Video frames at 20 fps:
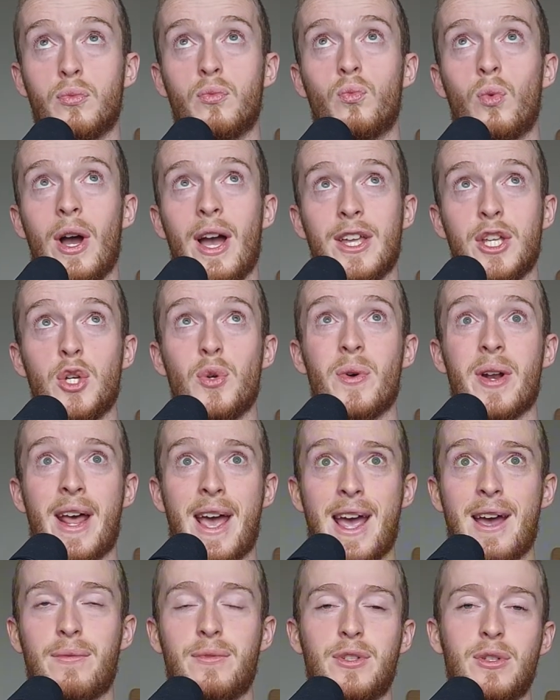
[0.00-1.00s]
where you would
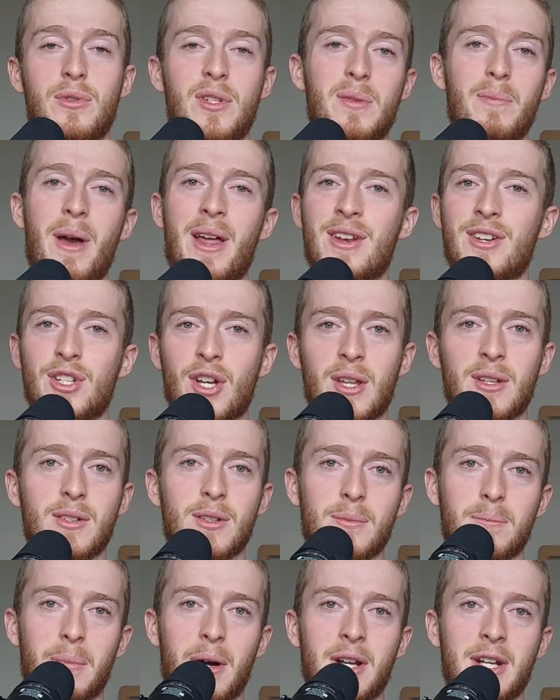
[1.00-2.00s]
have to spend
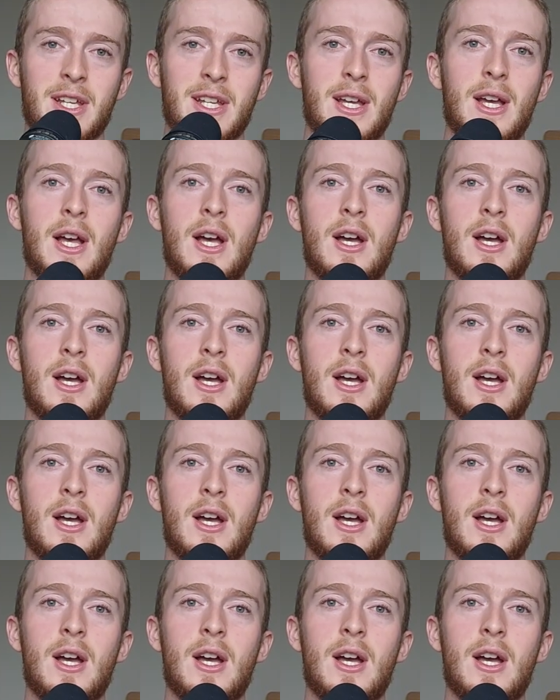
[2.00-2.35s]
tons of money